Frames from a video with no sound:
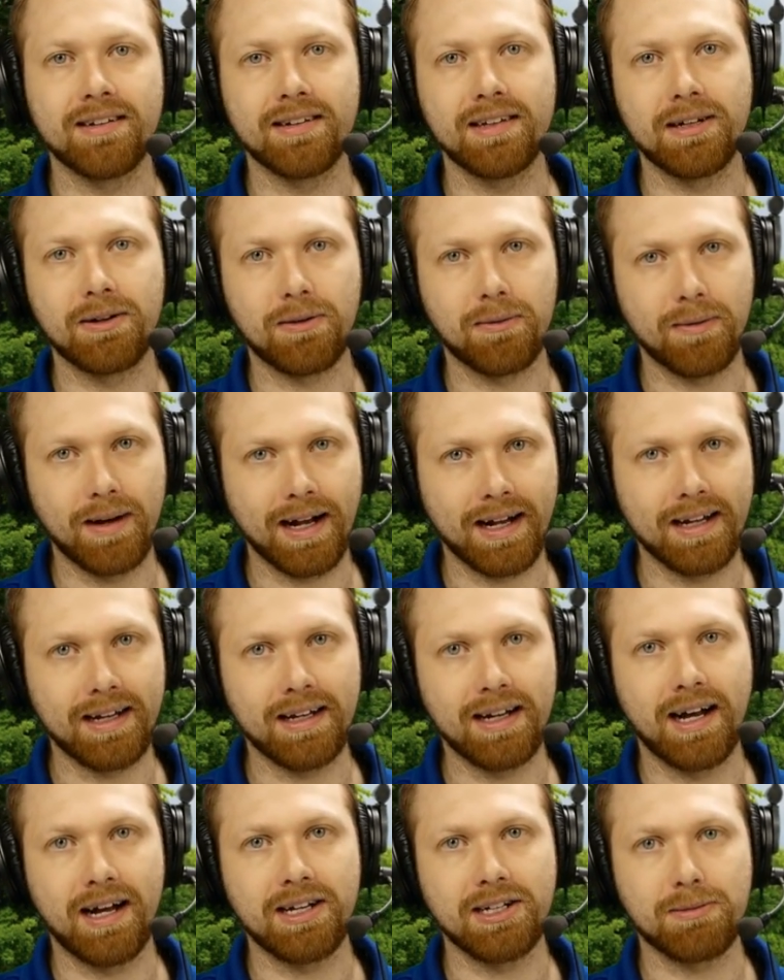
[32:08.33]
They were
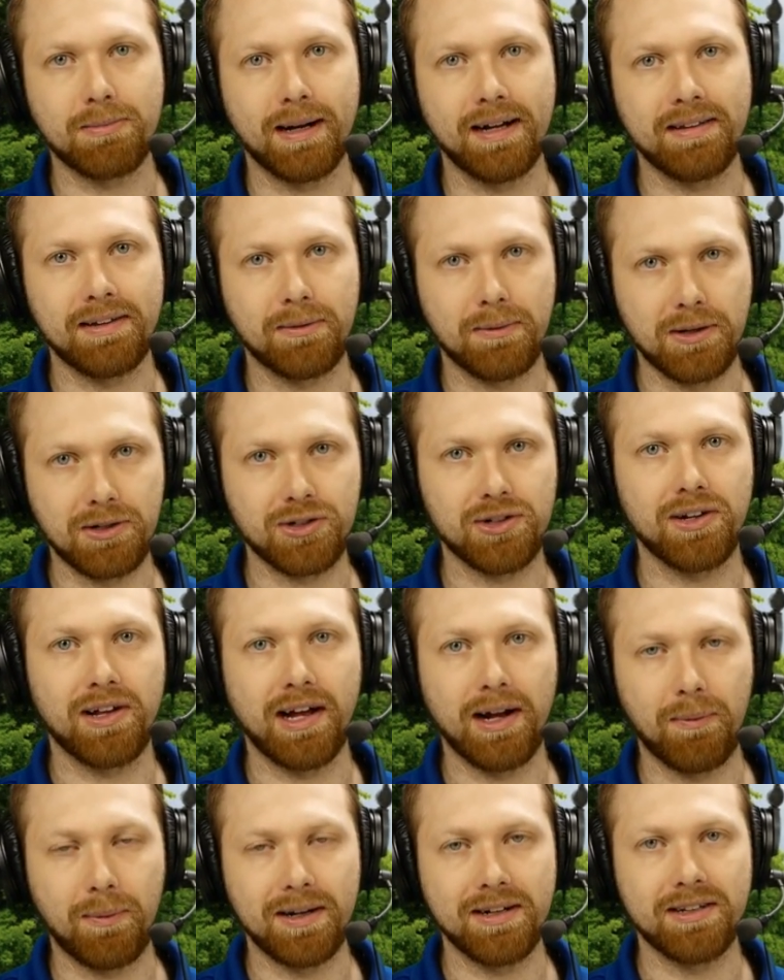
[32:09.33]
recognized by the original
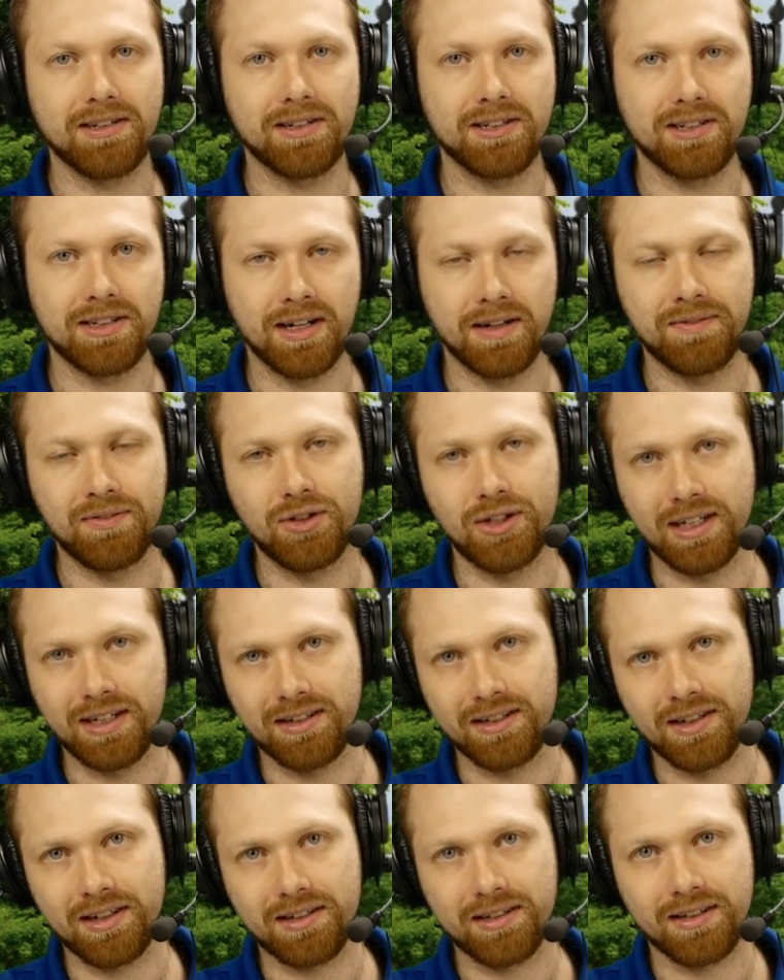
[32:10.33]
eyewitnesses of
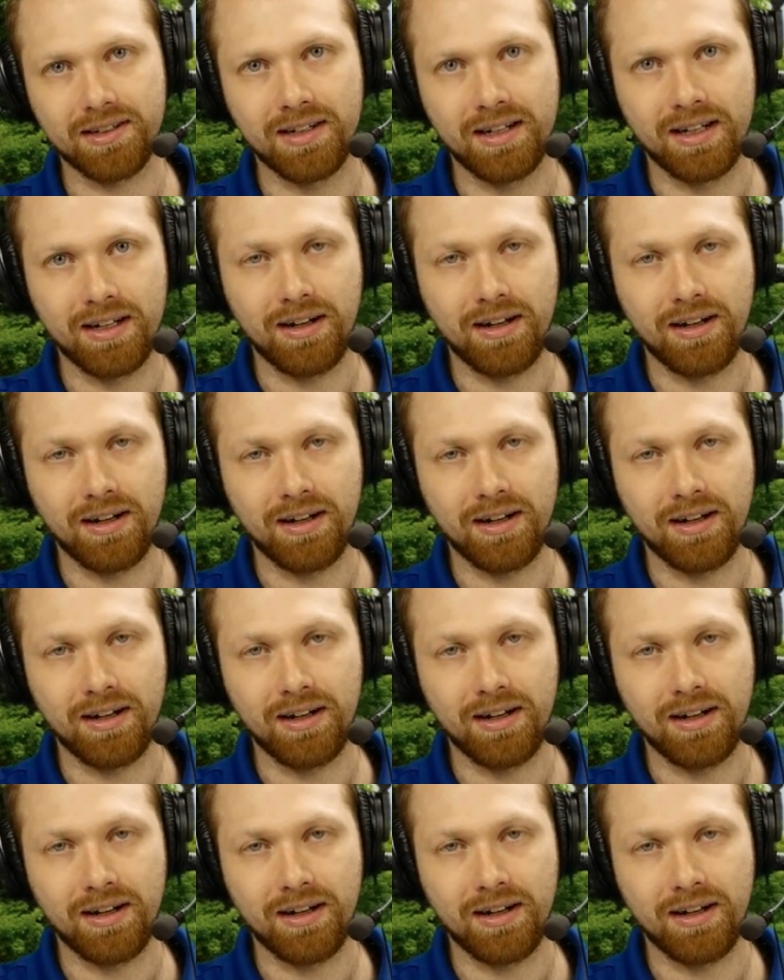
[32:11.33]
Jesus